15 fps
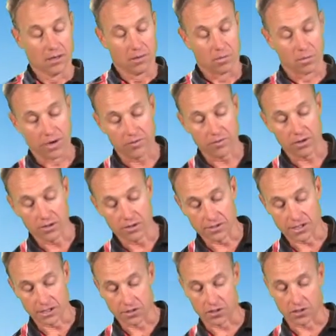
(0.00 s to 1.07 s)
Whenever you're
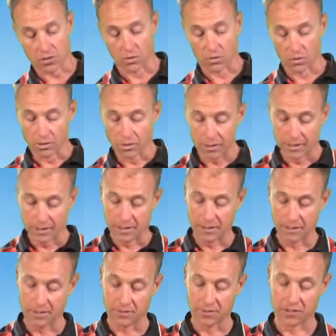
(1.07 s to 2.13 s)
using a saw,
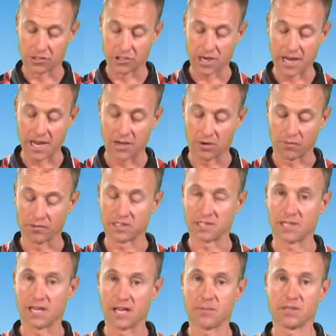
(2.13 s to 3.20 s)
the chain, obviously
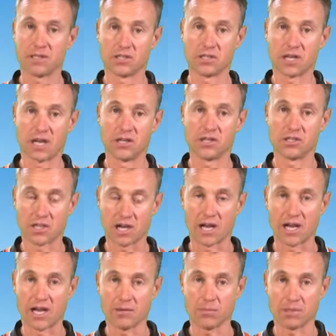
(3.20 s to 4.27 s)
keeping the chain
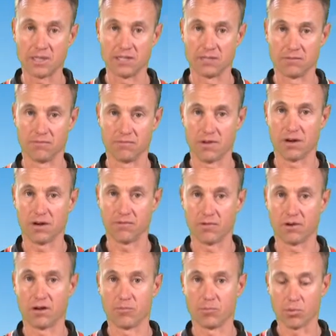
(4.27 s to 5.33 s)
sharp is a very,
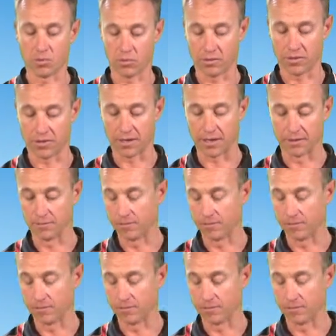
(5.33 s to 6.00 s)
very important thing.